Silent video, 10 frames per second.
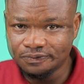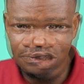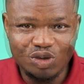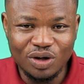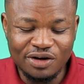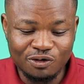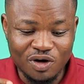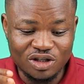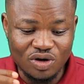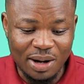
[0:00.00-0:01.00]
So if we
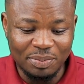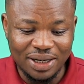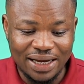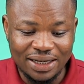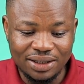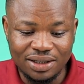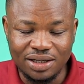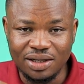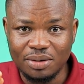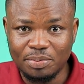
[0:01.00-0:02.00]
were to apply
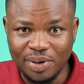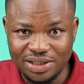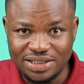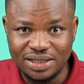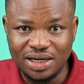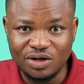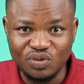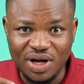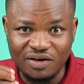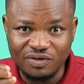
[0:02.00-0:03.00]
the pattern that
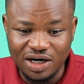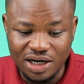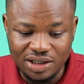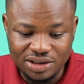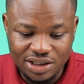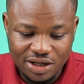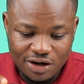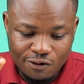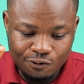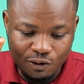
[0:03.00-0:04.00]
we have learned
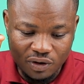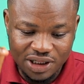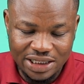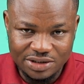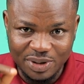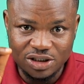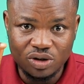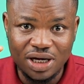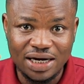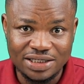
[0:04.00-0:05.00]
for this
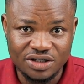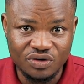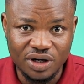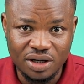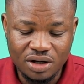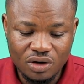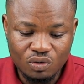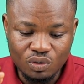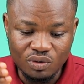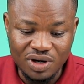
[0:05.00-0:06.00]
particular category,
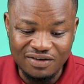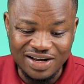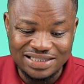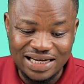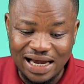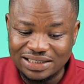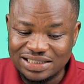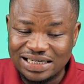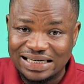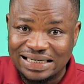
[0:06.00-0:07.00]
we would have
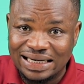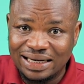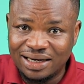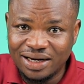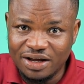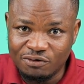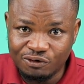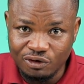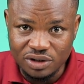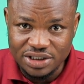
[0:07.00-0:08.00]
attached in
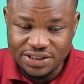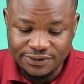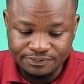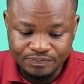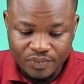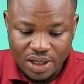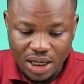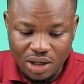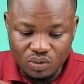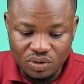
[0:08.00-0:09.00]
front
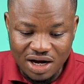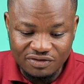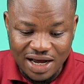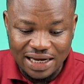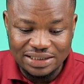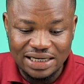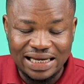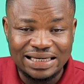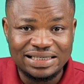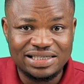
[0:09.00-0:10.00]
and would have had
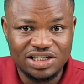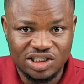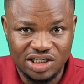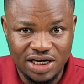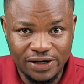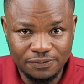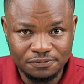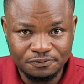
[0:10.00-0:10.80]
indicia,